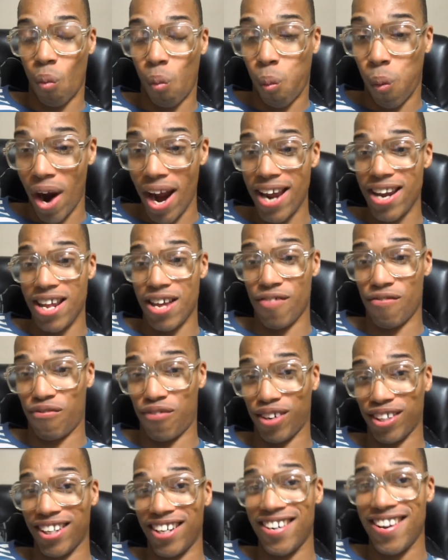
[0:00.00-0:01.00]
waiting
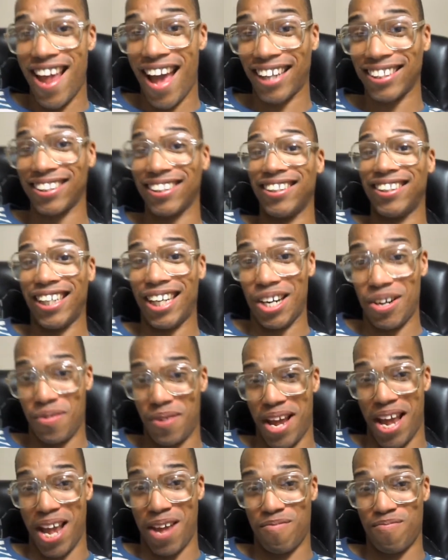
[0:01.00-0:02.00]
for the next Nintendo
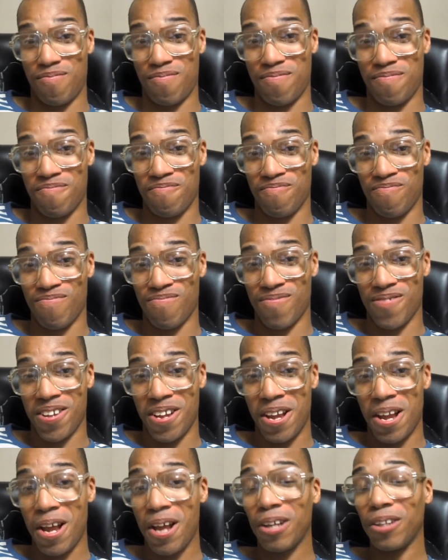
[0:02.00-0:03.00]
game.
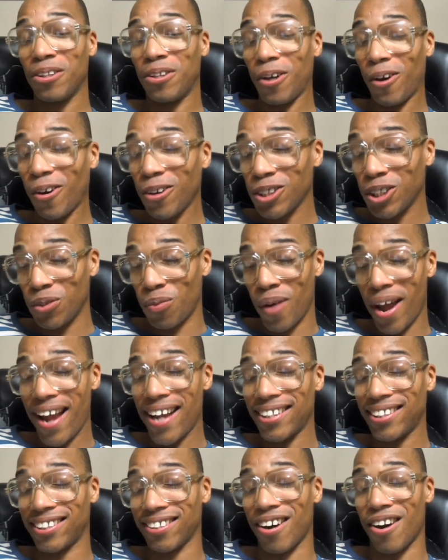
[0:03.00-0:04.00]
Those
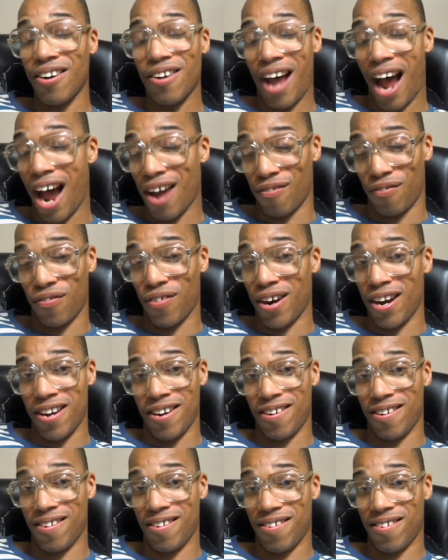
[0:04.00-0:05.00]
waits are not fun.
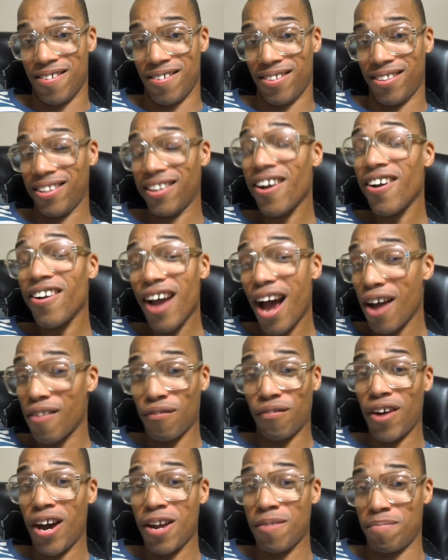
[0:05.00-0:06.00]
They're not
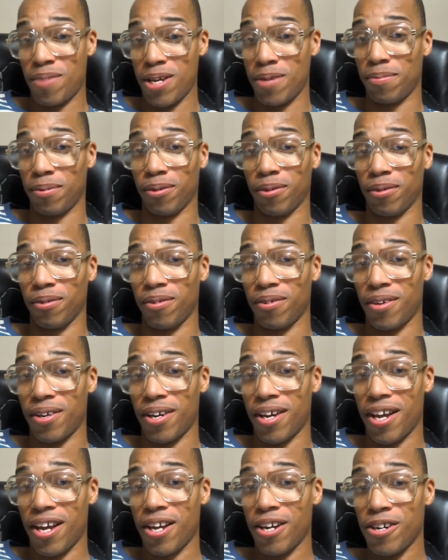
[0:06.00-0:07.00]
fun, people.
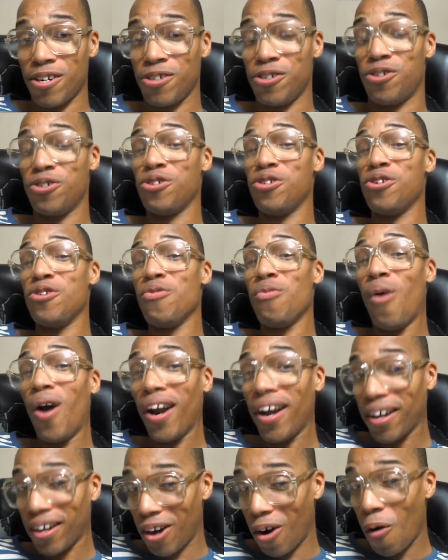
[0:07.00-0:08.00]
Do you
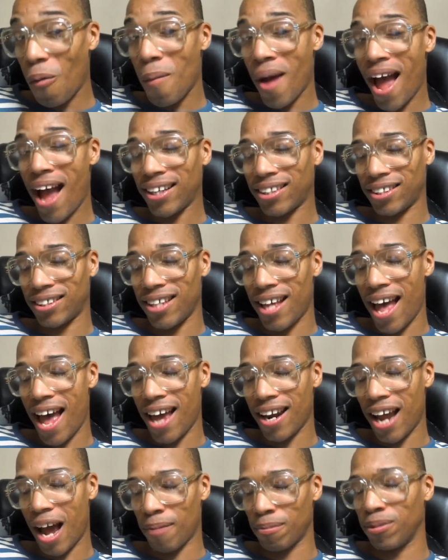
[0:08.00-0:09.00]
want to go back to
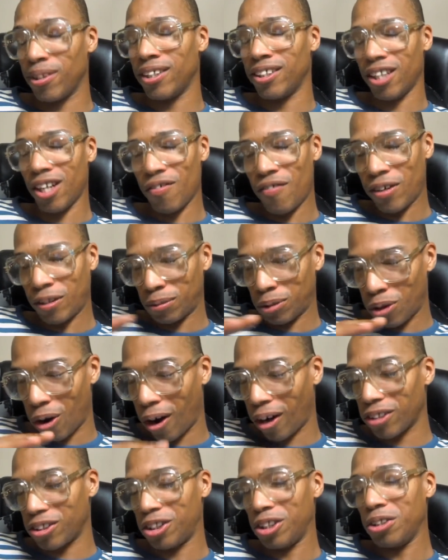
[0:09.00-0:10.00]
that? Nintendo fans, I'm
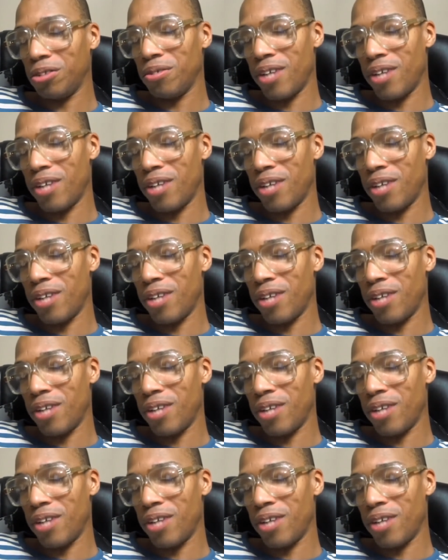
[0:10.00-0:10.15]
talking to you